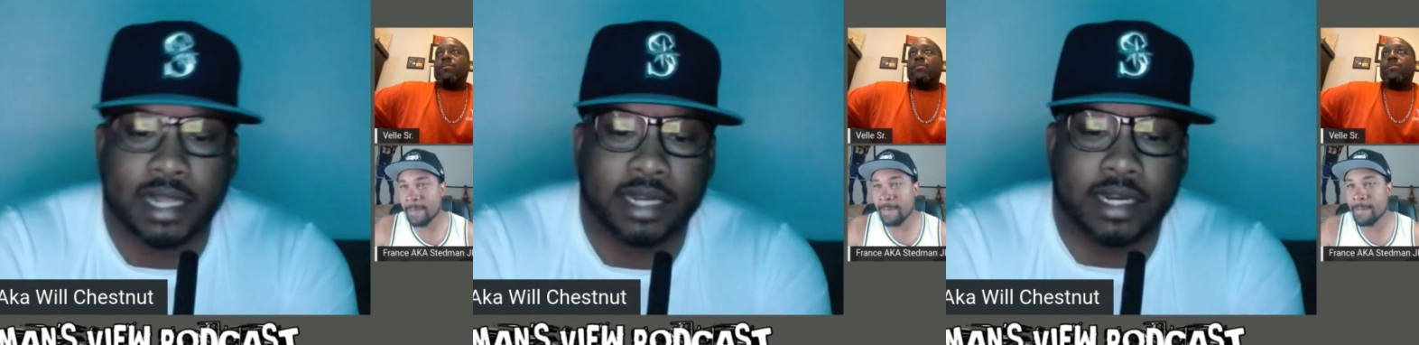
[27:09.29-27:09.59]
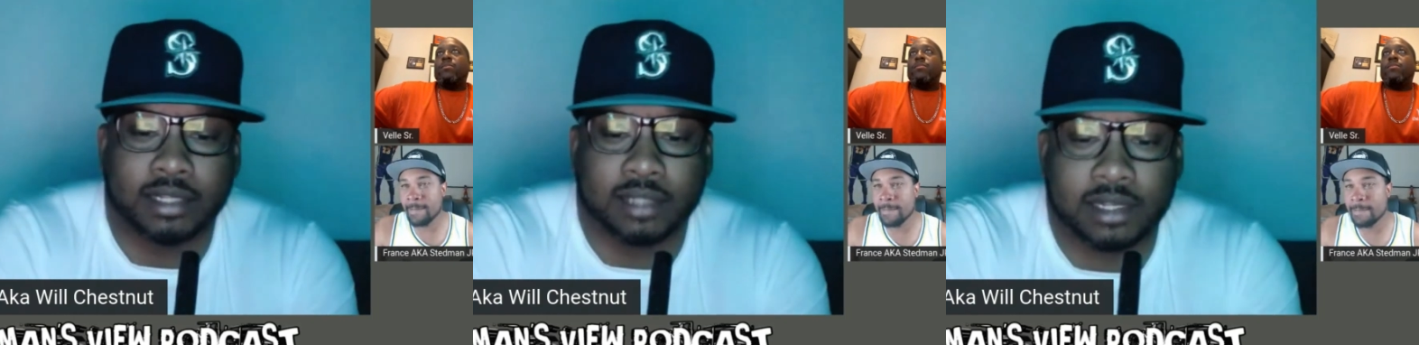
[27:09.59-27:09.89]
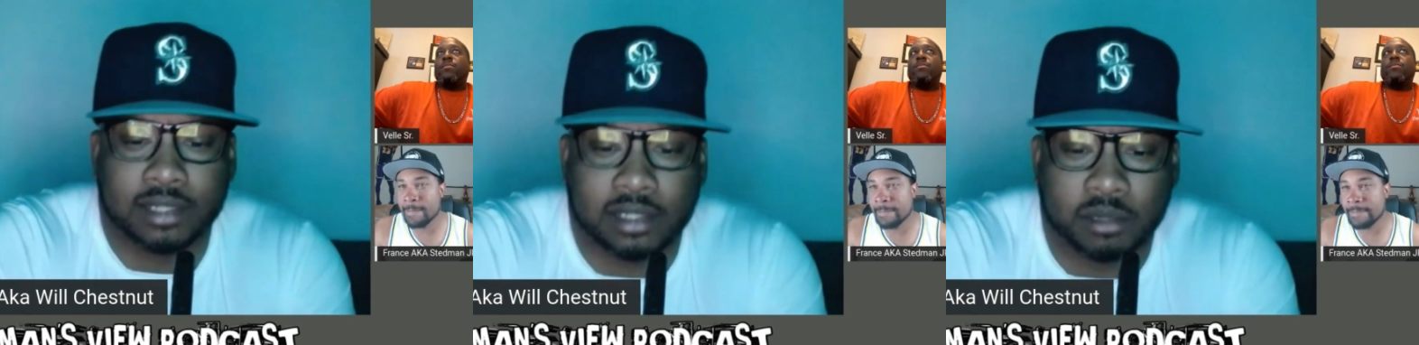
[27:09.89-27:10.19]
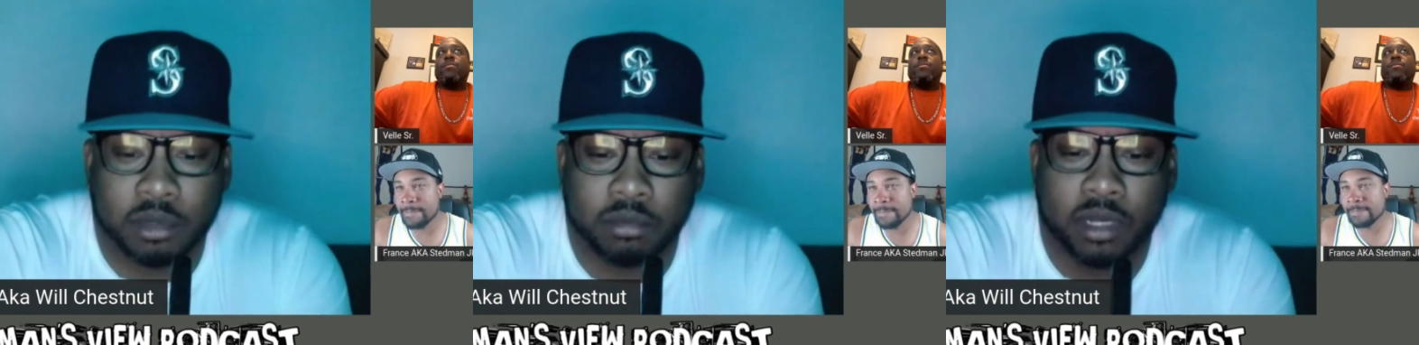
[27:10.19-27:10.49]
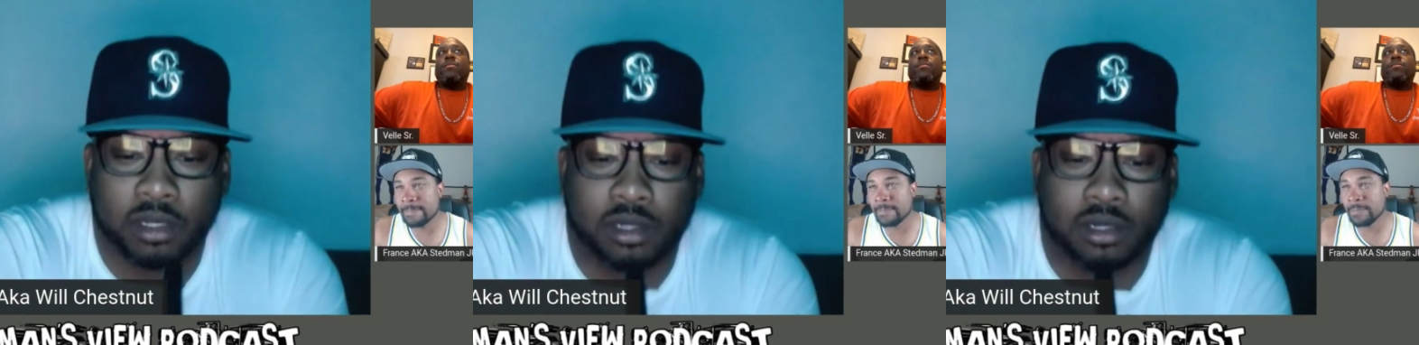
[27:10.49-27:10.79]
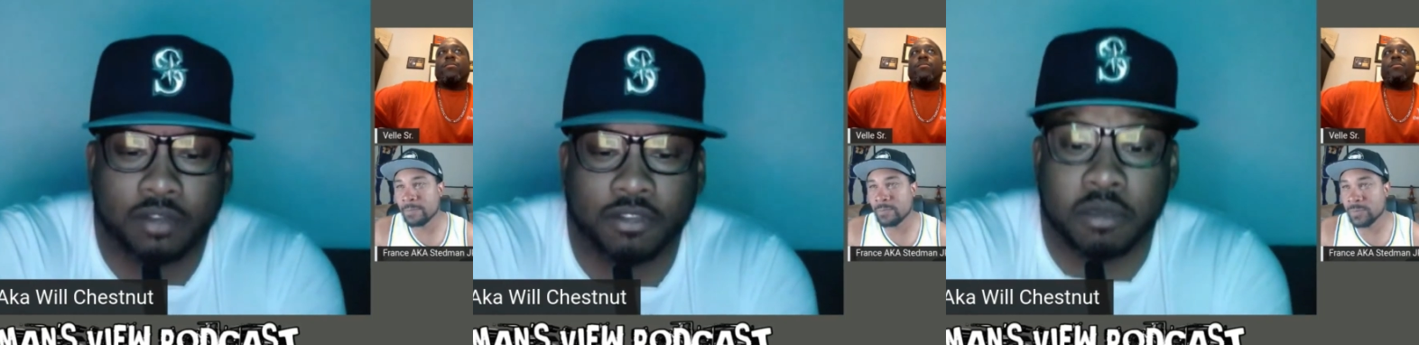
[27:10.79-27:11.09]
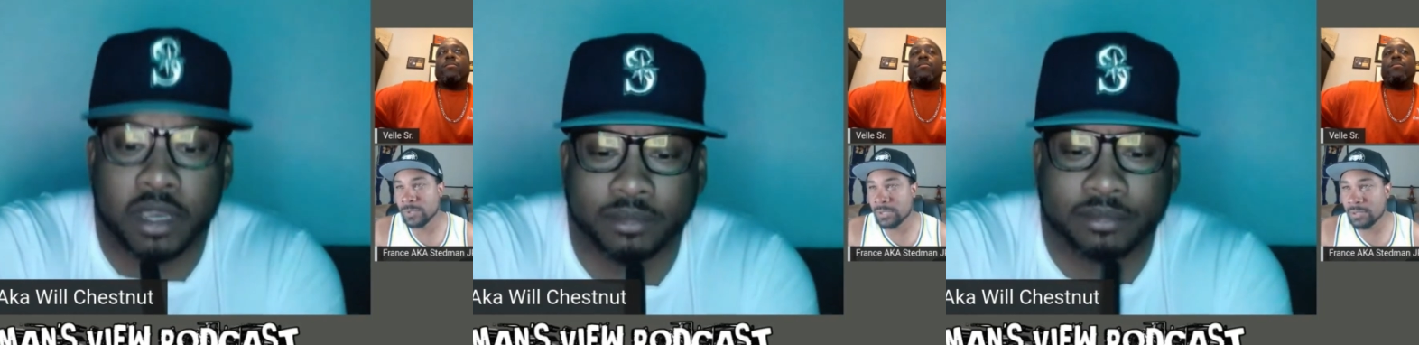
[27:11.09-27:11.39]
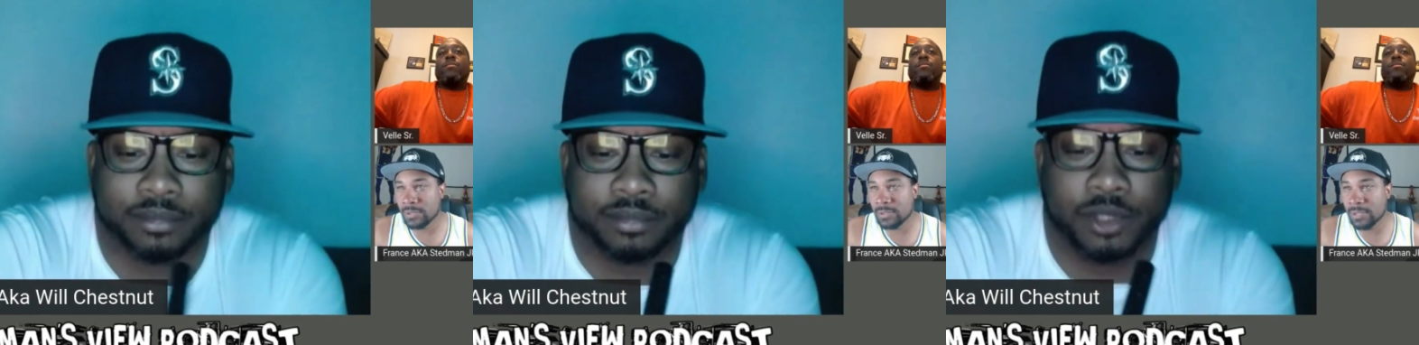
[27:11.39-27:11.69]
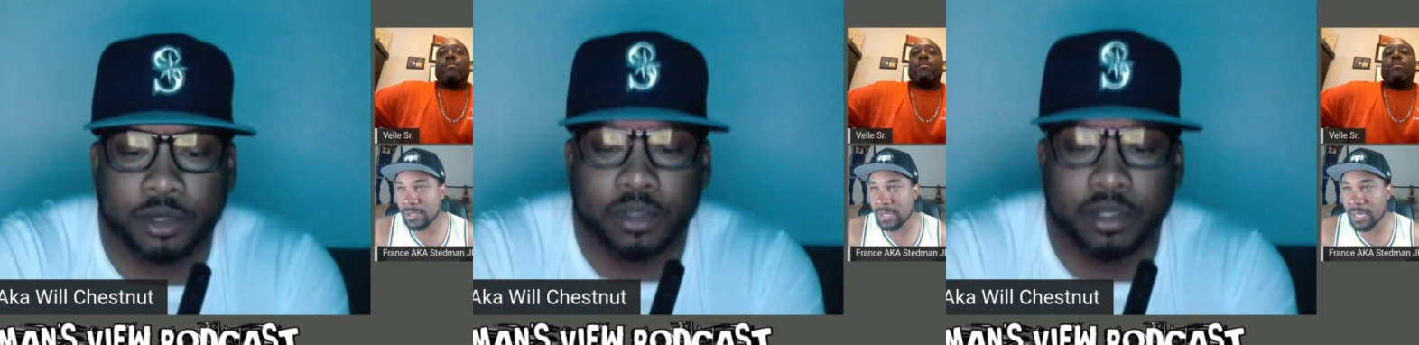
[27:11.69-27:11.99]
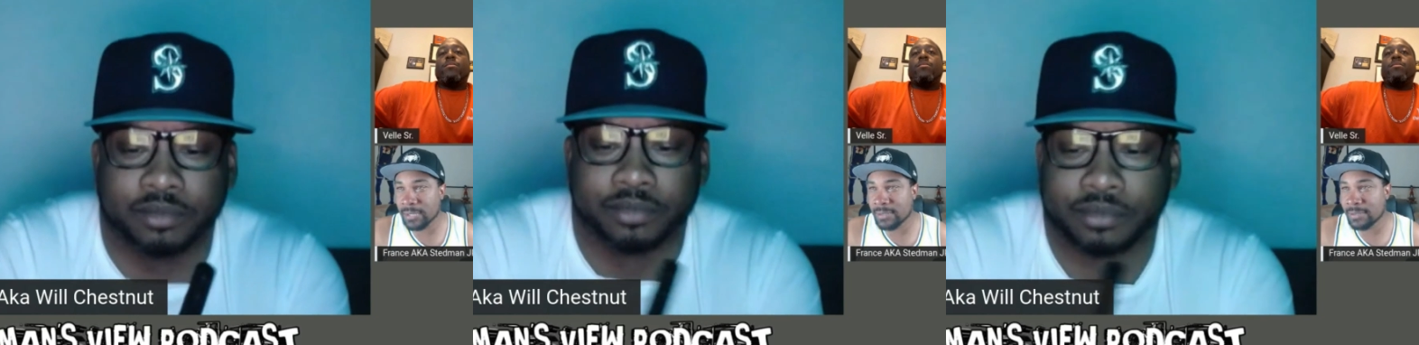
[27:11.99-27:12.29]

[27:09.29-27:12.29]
Speaker 1: Like that's that's just a bit much for me. You know